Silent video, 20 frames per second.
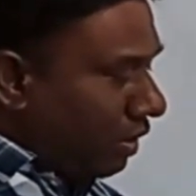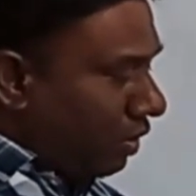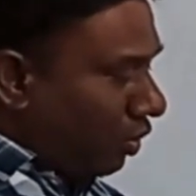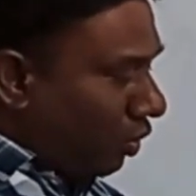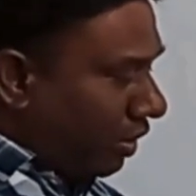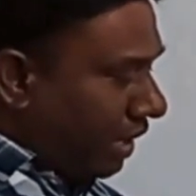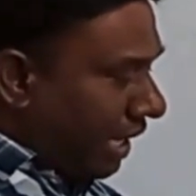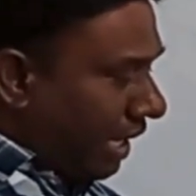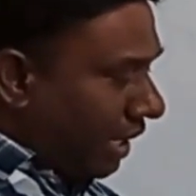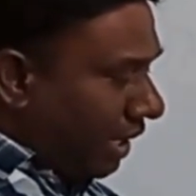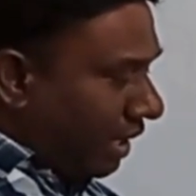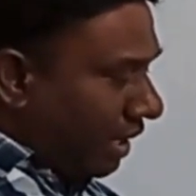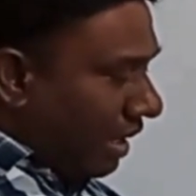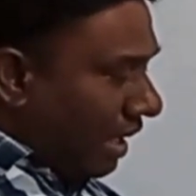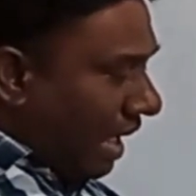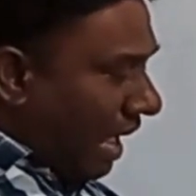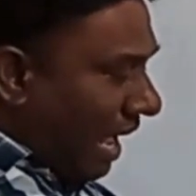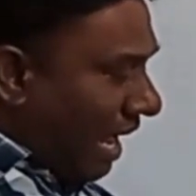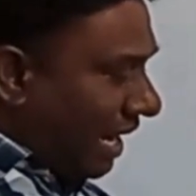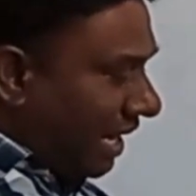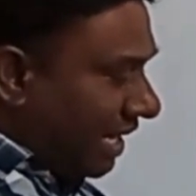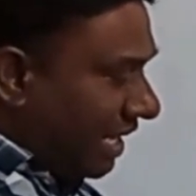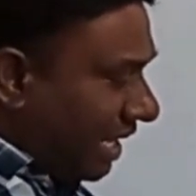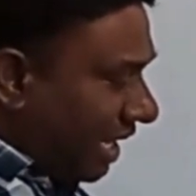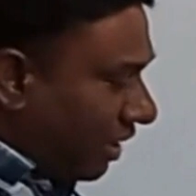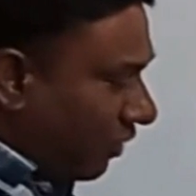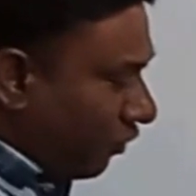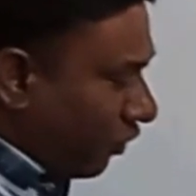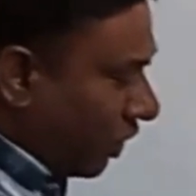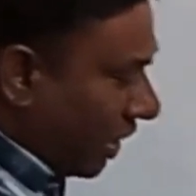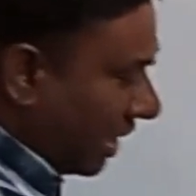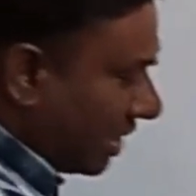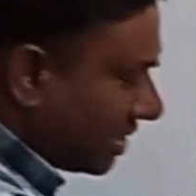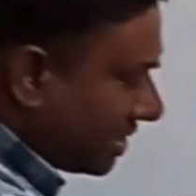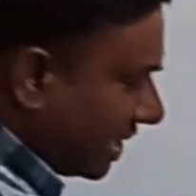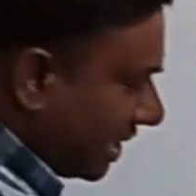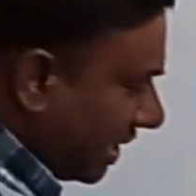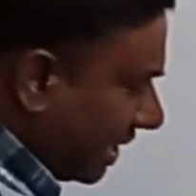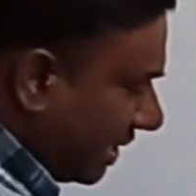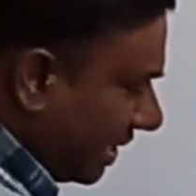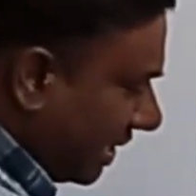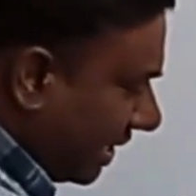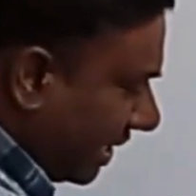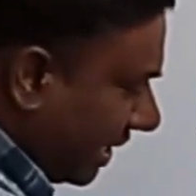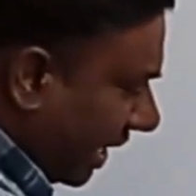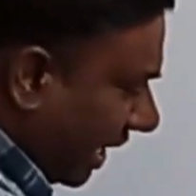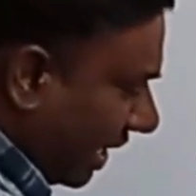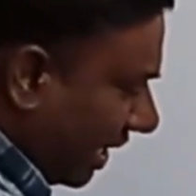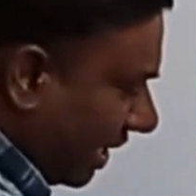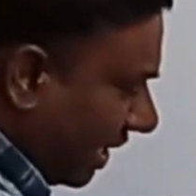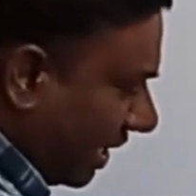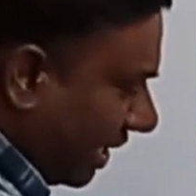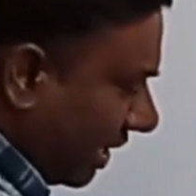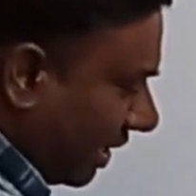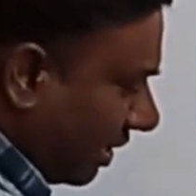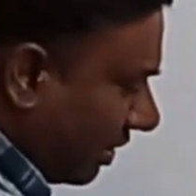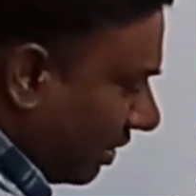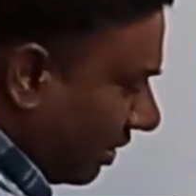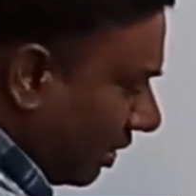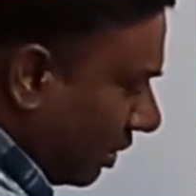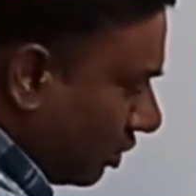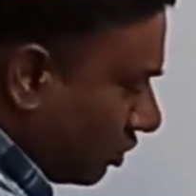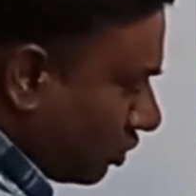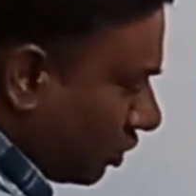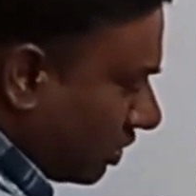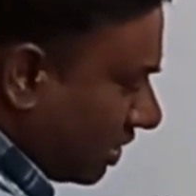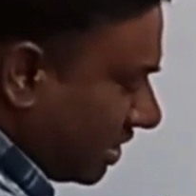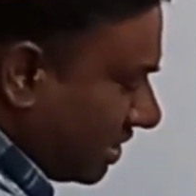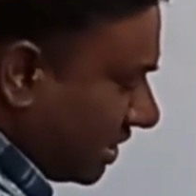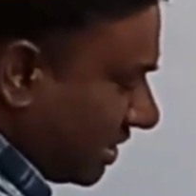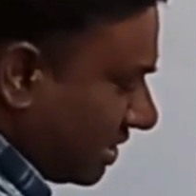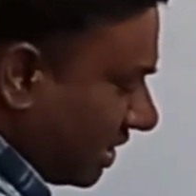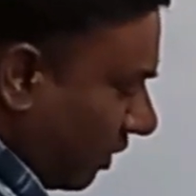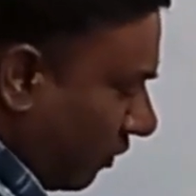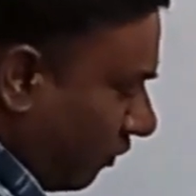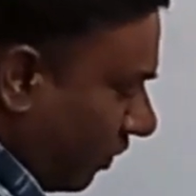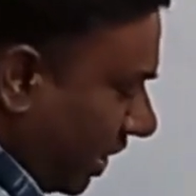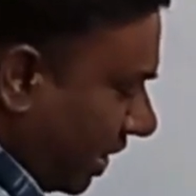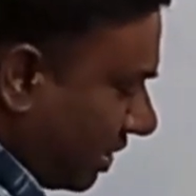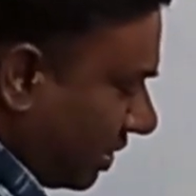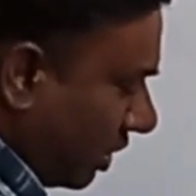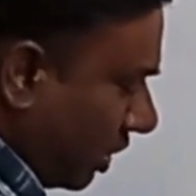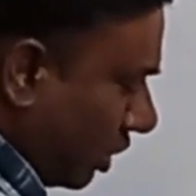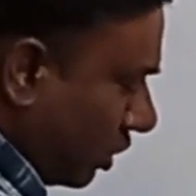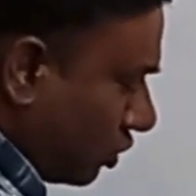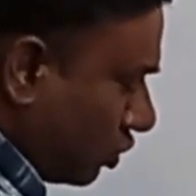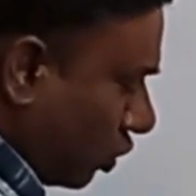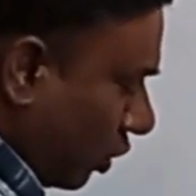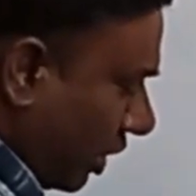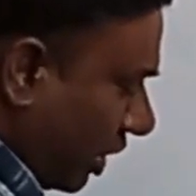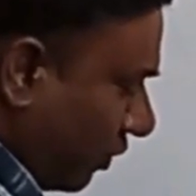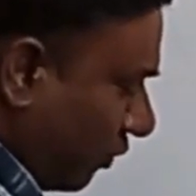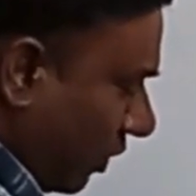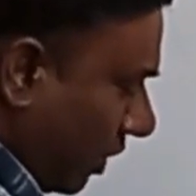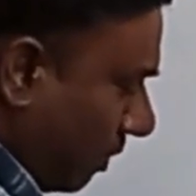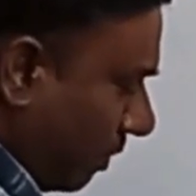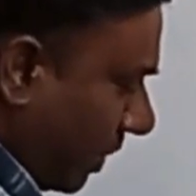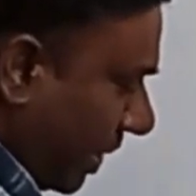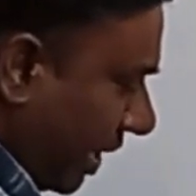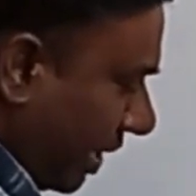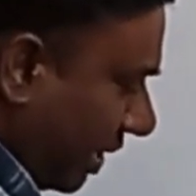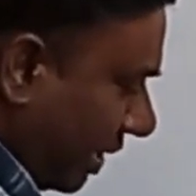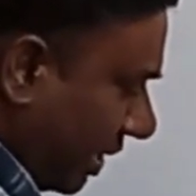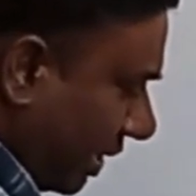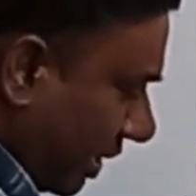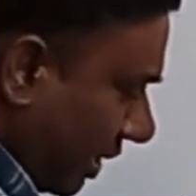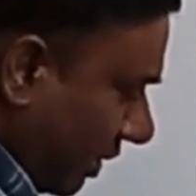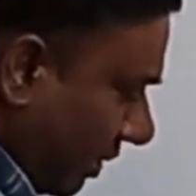Okay, and here if you can see 10 here, so this is the width, so it will print